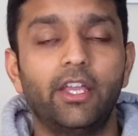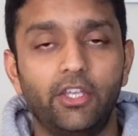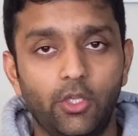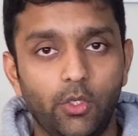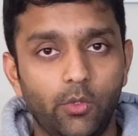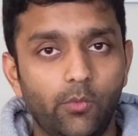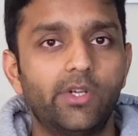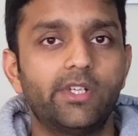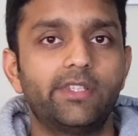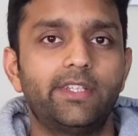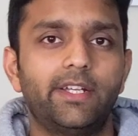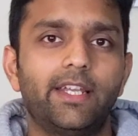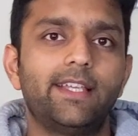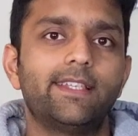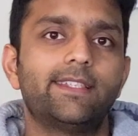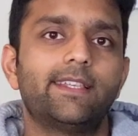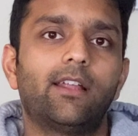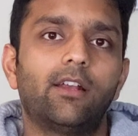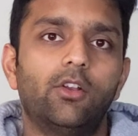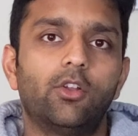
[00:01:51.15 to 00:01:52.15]

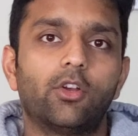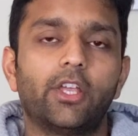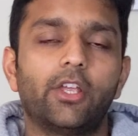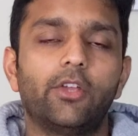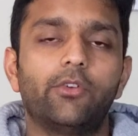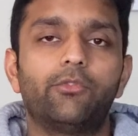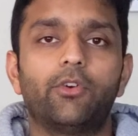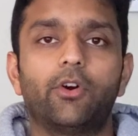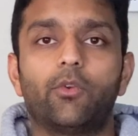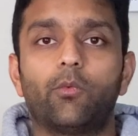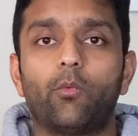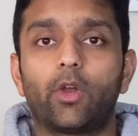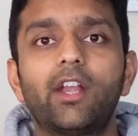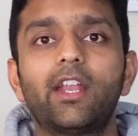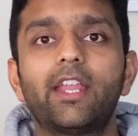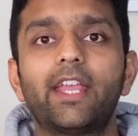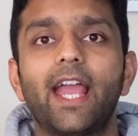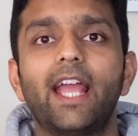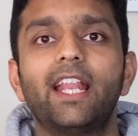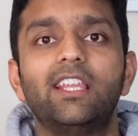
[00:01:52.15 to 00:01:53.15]
Universities are looking for
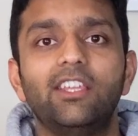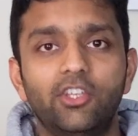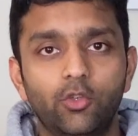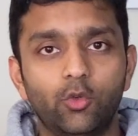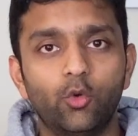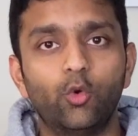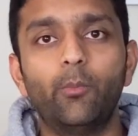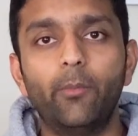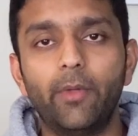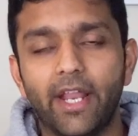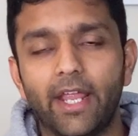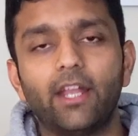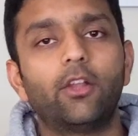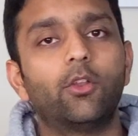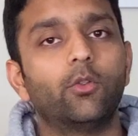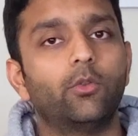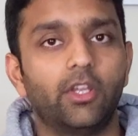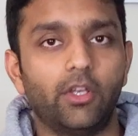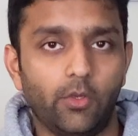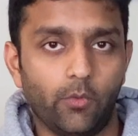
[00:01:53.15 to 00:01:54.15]
what can you bring
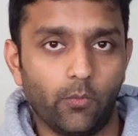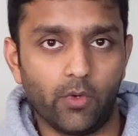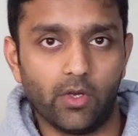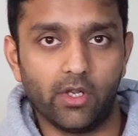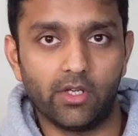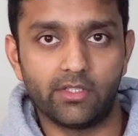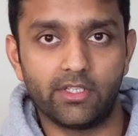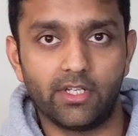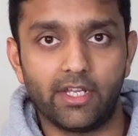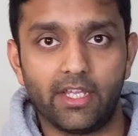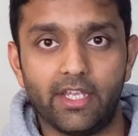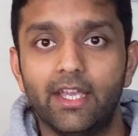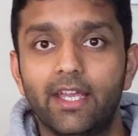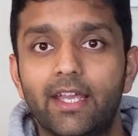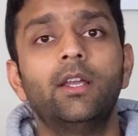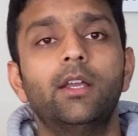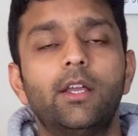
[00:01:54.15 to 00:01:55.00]
to the university.